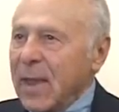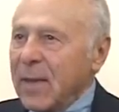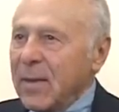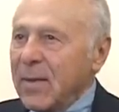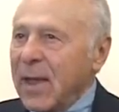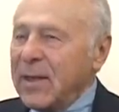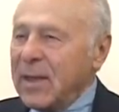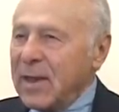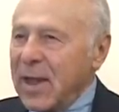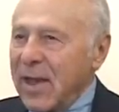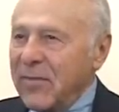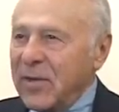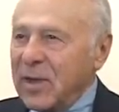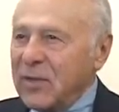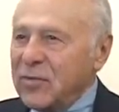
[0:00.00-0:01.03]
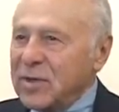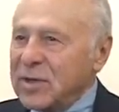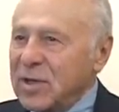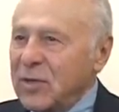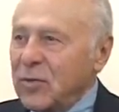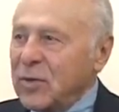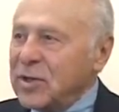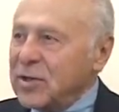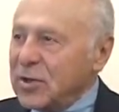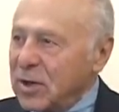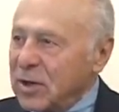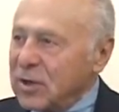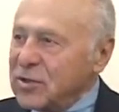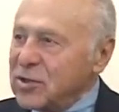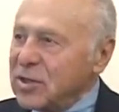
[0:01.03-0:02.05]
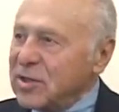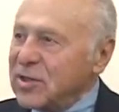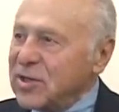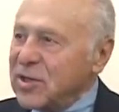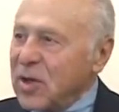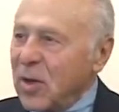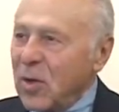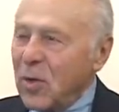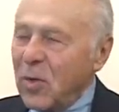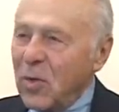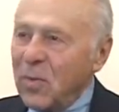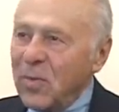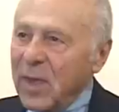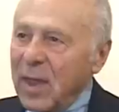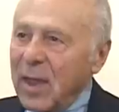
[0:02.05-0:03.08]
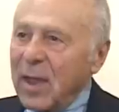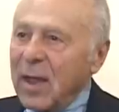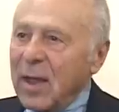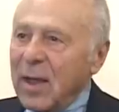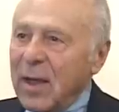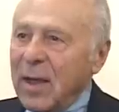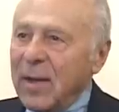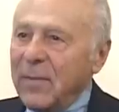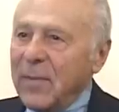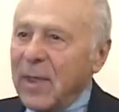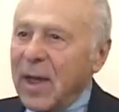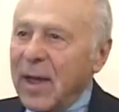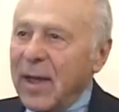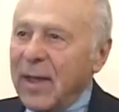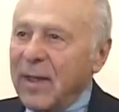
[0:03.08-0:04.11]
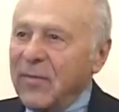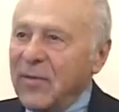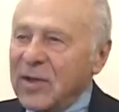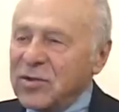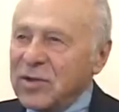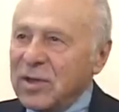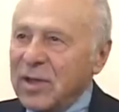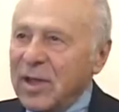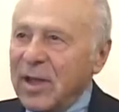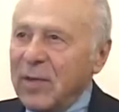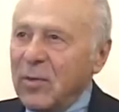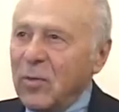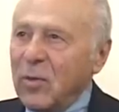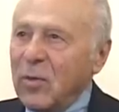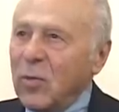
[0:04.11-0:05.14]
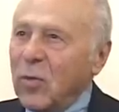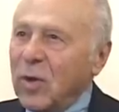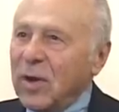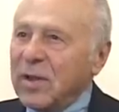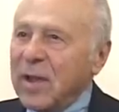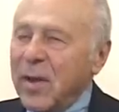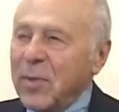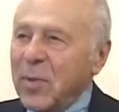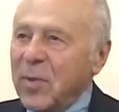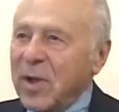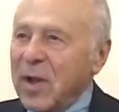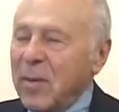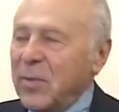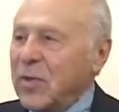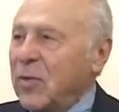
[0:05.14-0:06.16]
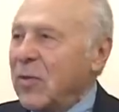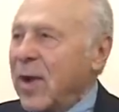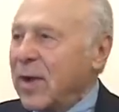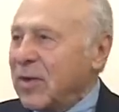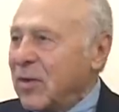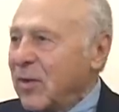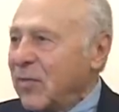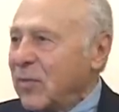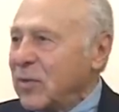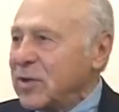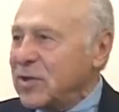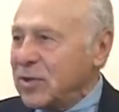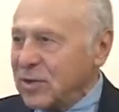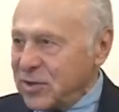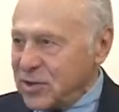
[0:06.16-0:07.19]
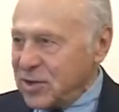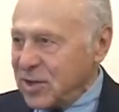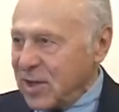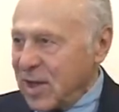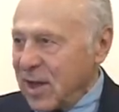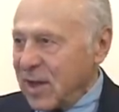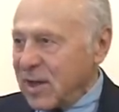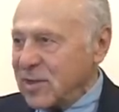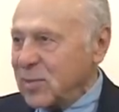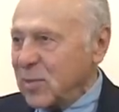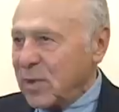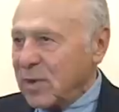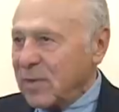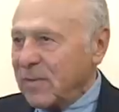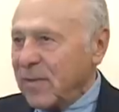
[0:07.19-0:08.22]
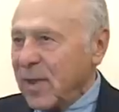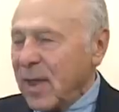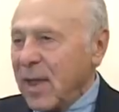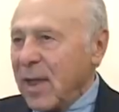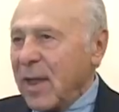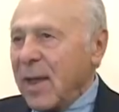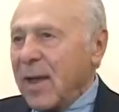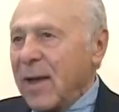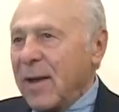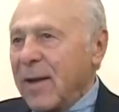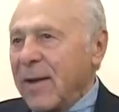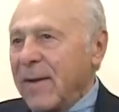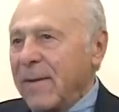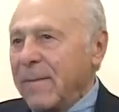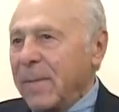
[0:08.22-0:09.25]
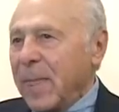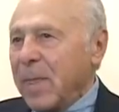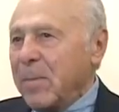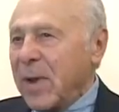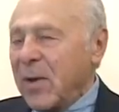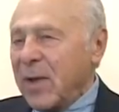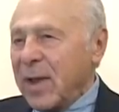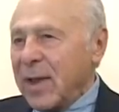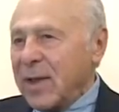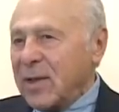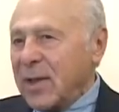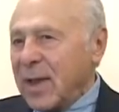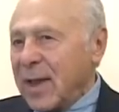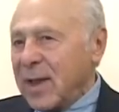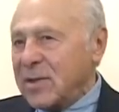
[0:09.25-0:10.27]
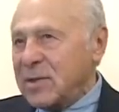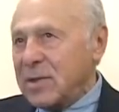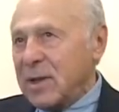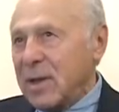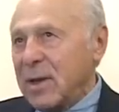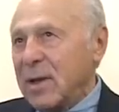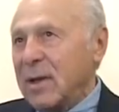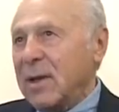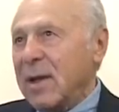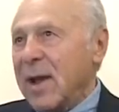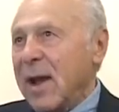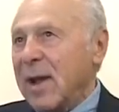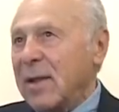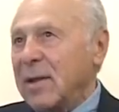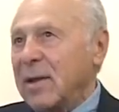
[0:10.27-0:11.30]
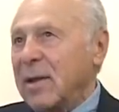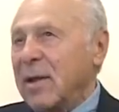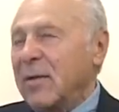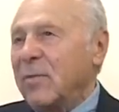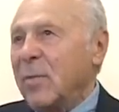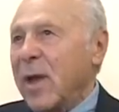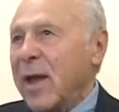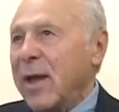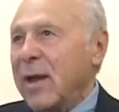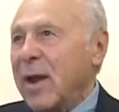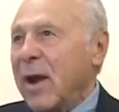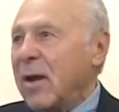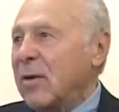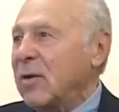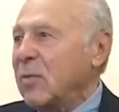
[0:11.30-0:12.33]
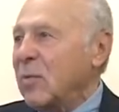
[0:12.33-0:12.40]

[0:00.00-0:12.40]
I did have an interest in research, and so I eventually worked up to become director of research in the hospital. Marianne Test and a colleague of mine, Arnold